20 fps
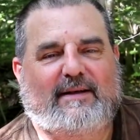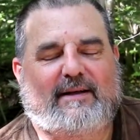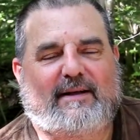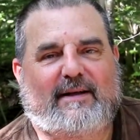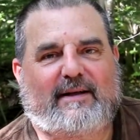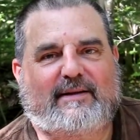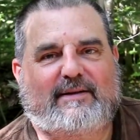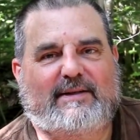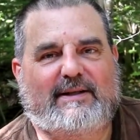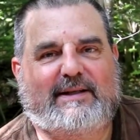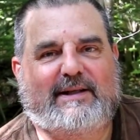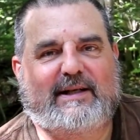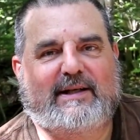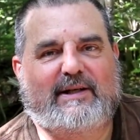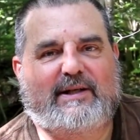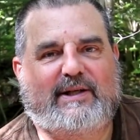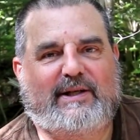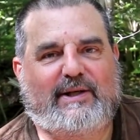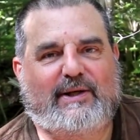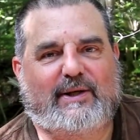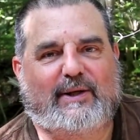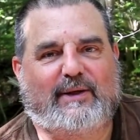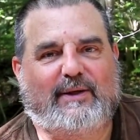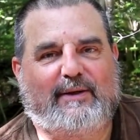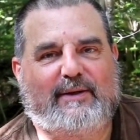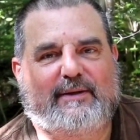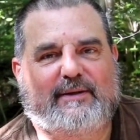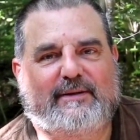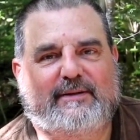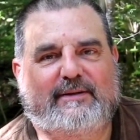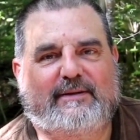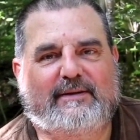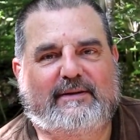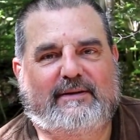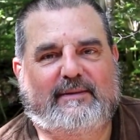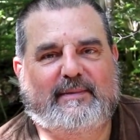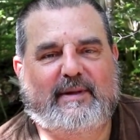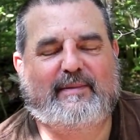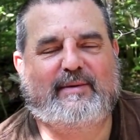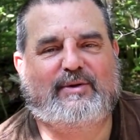to get here,
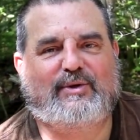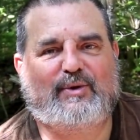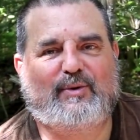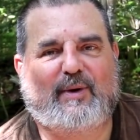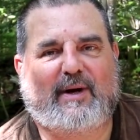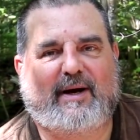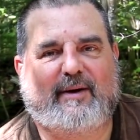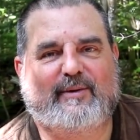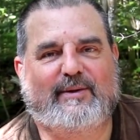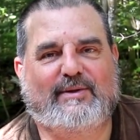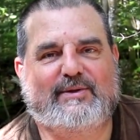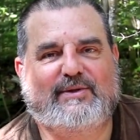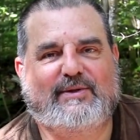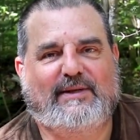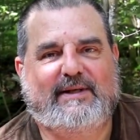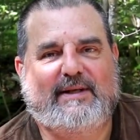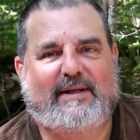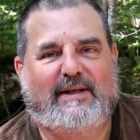maybe 2 hours.